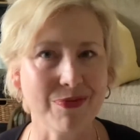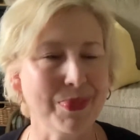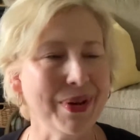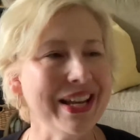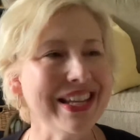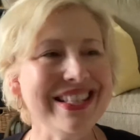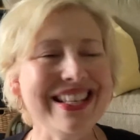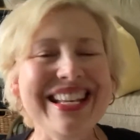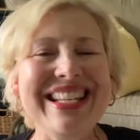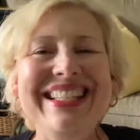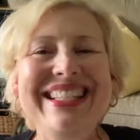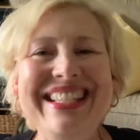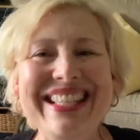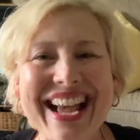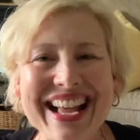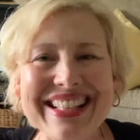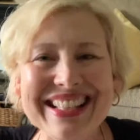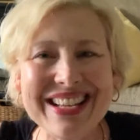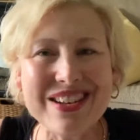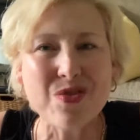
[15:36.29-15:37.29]
because it
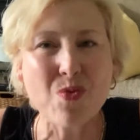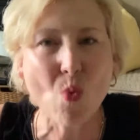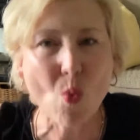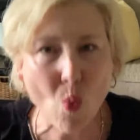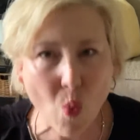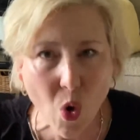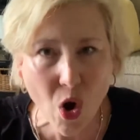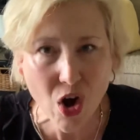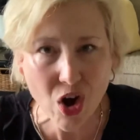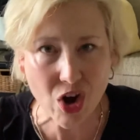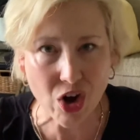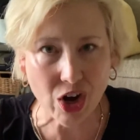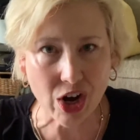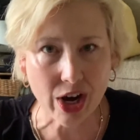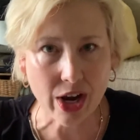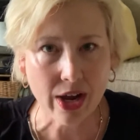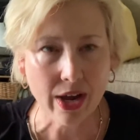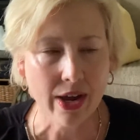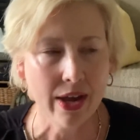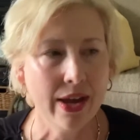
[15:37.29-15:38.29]
doesn't work.